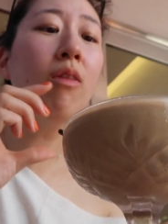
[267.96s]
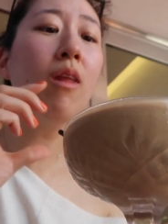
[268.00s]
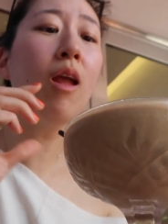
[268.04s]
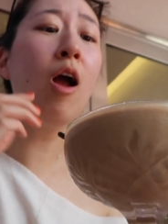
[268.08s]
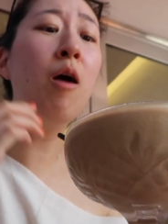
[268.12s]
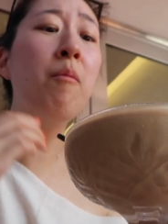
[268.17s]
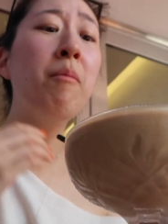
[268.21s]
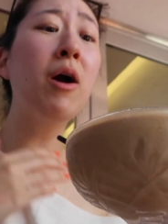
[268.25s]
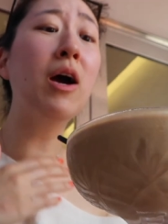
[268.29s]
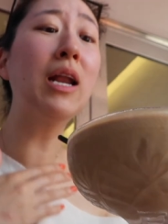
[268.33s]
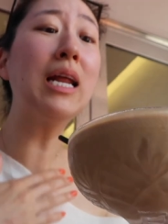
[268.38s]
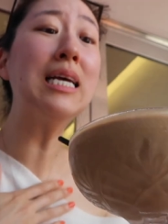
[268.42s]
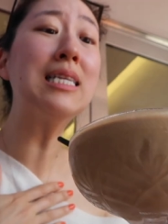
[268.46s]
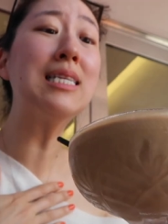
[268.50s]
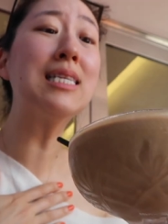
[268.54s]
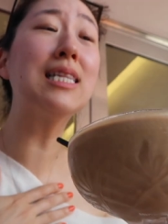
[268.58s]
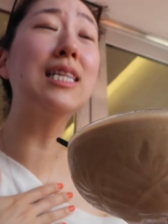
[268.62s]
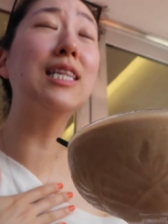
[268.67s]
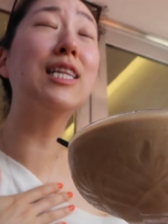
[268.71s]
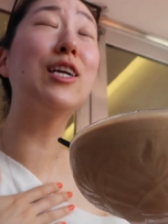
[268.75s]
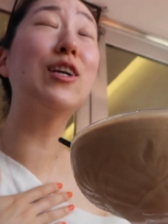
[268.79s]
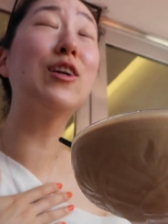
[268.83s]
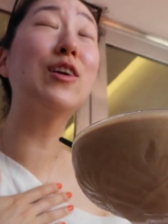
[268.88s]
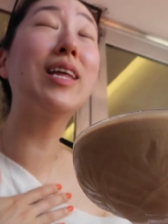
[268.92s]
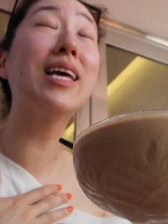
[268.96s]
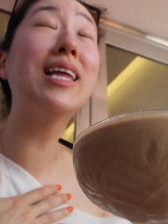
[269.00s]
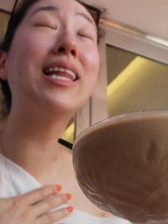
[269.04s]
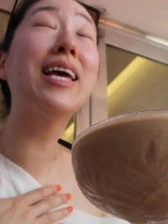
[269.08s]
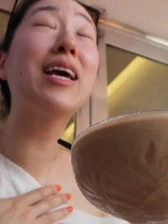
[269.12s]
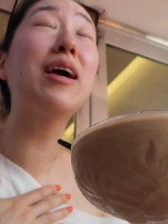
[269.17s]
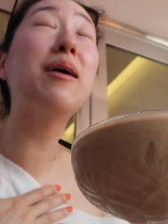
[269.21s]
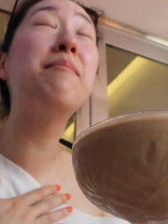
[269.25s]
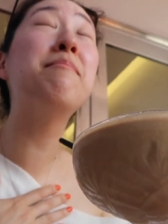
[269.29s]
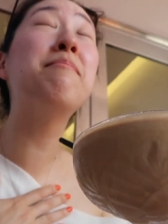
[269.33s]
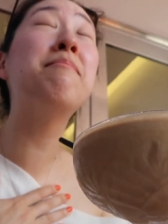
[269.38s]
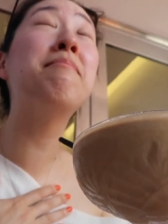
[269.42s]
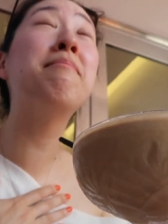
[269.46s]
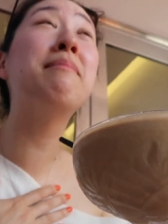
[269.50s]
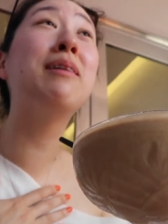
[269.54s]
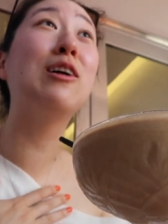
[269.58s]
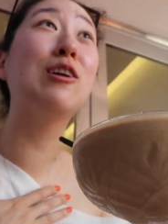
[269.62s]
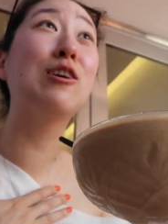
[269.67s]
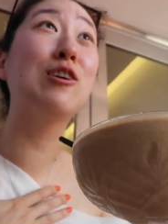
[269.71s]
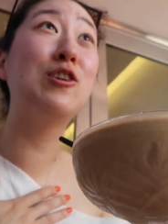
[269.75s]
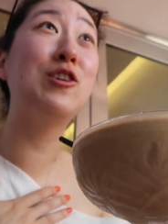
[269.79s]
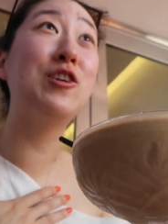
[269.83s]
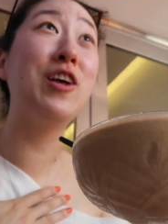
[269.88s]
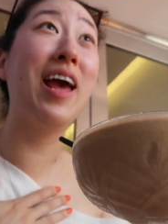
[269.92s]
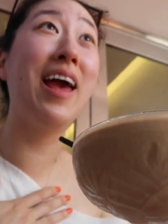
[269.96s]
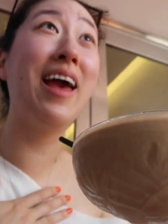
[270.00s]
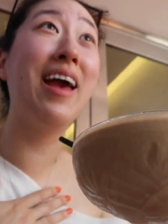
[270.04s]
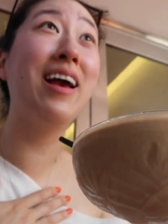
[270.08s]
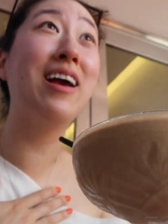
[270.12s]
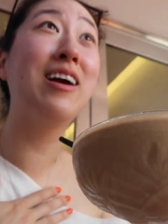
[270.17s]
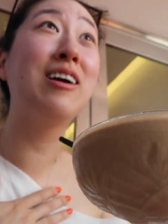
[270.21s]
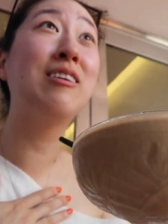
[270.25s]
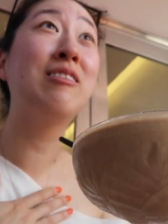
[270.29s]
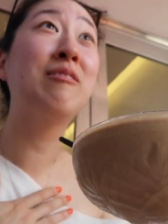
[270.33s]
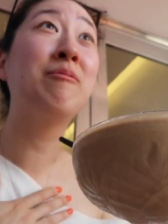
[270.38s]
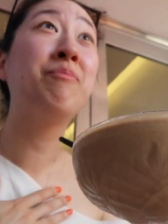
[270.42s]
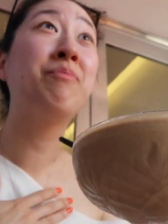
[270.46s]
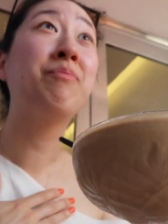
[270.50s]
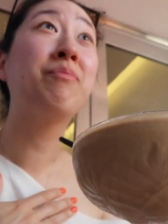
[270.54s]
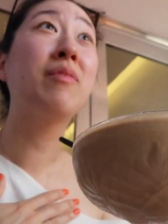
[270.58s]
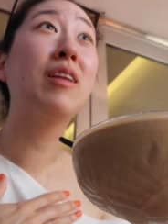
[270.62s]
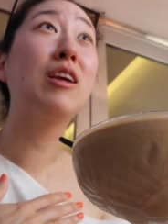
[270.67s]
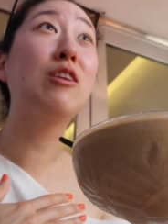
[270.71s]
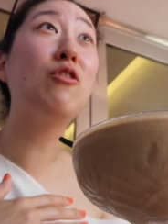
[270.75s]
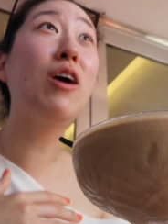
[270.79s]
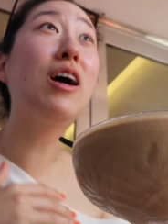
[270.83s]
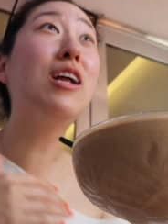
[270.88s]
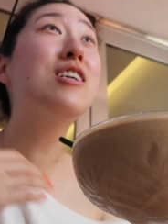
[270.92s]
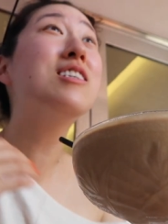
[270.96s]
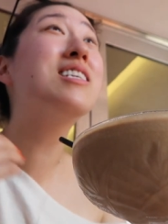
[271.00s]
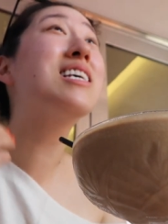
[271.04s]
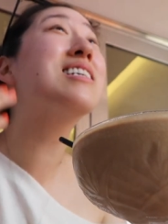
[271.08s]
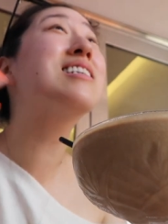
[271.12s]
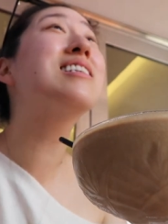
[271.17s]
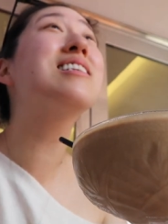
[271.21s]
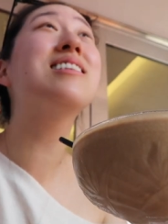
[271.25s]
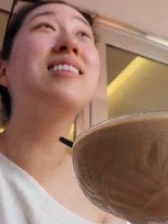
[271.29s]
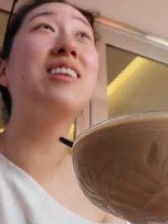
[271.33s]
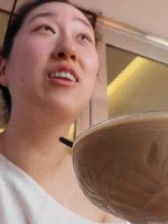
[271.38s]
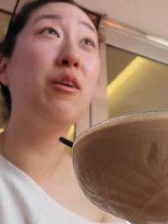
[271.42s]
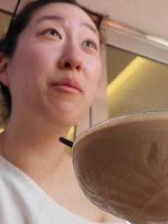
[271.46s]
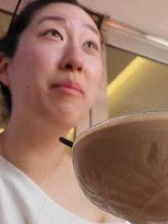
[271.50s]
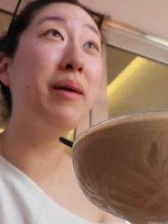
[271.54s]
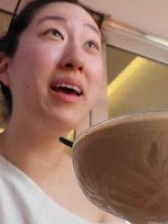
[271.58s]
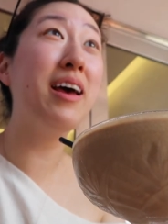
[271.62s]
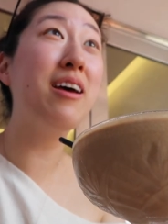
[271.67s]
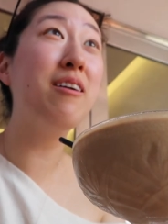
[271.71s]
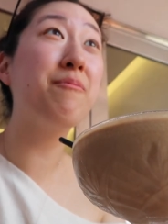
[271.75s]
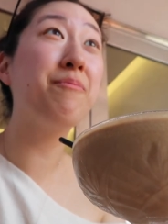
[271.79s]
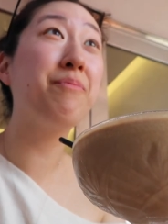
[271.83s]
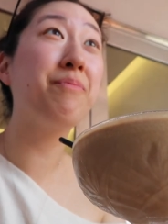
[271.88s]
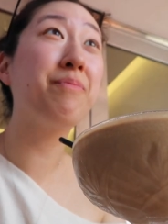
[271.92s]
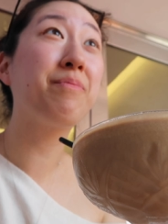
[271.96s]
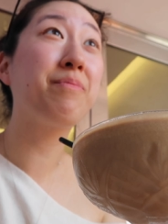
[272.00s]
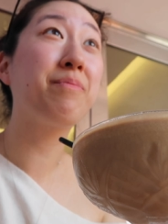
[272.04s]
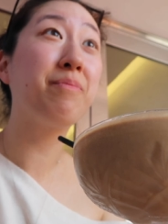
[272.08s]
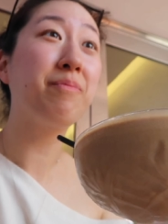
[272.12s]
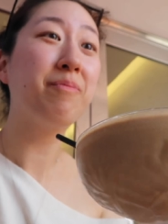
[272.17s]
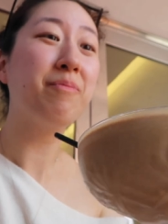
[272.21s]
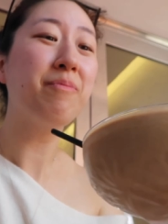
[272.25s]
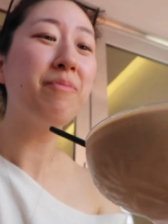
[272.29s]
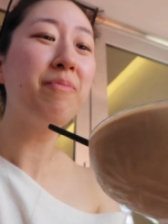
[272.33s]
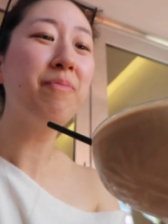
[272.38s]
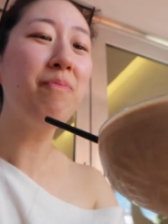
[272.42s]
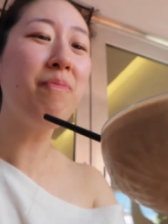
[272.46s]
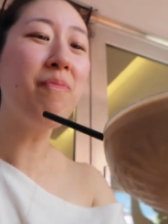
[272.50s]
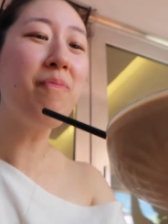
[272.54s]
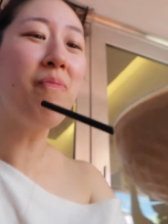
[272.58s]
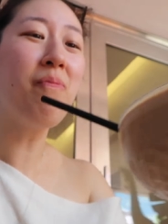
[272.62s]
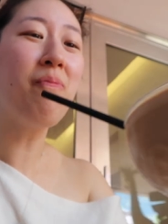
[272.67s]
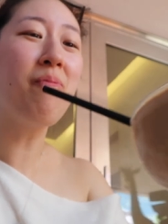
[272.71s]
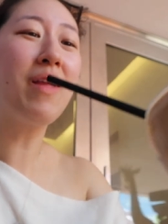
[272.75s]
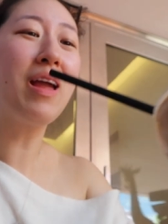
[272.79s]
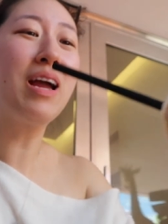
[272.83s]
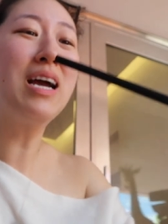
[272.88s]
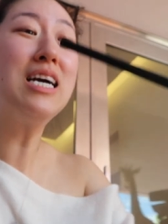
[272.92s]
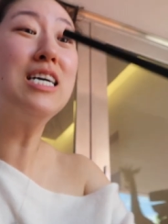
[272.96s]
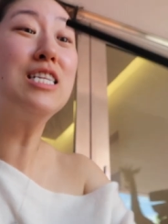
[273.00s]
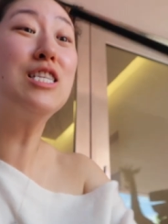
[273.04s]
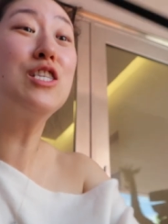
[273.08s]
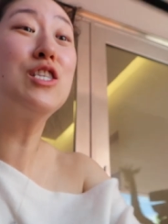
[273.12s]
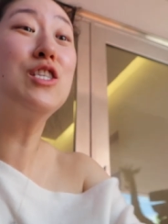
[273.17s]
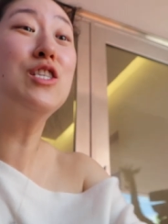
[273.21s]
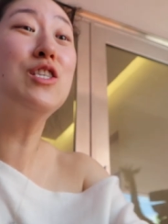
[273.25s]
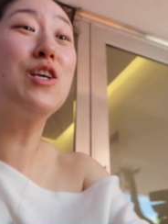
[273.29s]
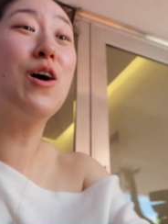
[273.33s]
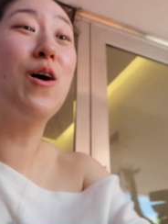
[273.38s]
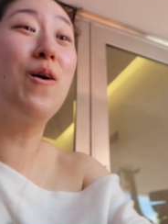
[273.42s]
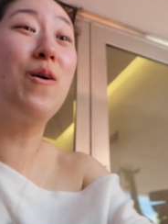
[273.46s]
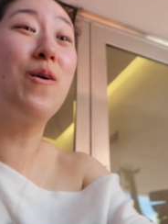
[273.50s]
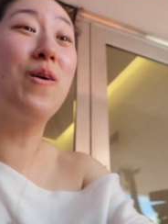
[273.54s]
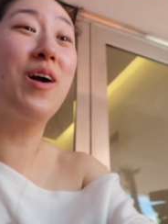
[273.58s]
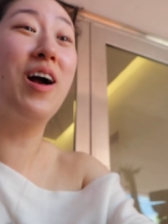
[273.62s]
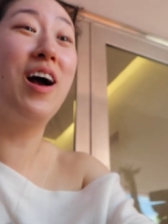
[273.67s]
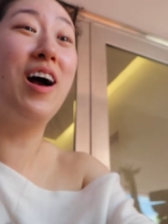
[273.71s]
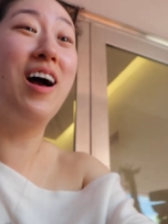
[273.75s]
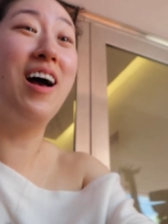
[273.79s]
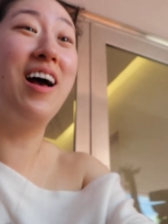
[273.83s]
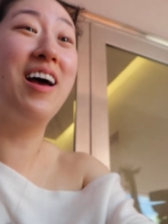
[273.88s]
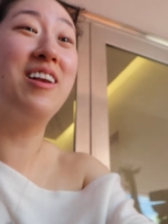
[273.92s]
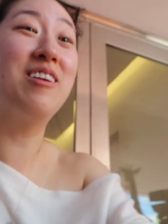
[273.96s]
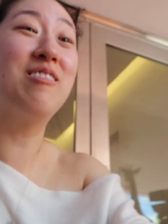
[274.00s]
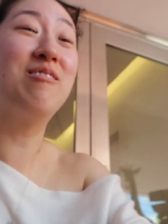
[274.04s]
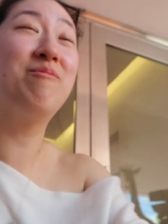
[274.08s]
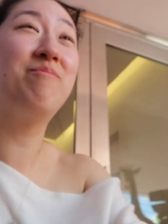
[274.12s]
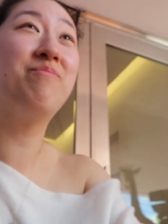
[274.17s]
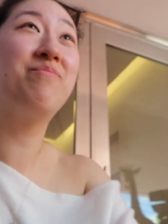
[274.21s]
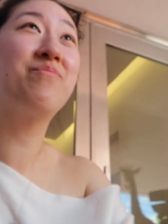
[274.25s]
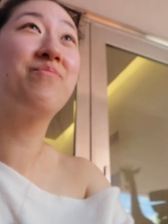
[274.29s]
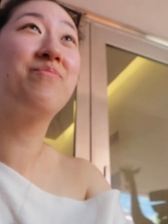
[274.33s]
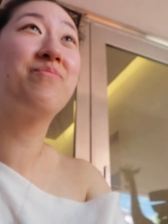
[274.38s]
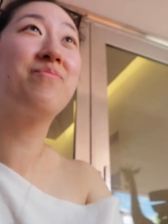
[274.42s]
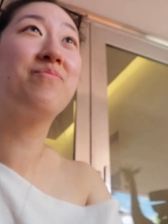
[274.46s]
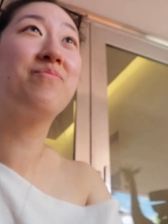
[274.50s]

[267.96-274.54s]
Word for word: Oh my god, it's literally like a milkshake. Is it? Can I just do a little bit? It's so good.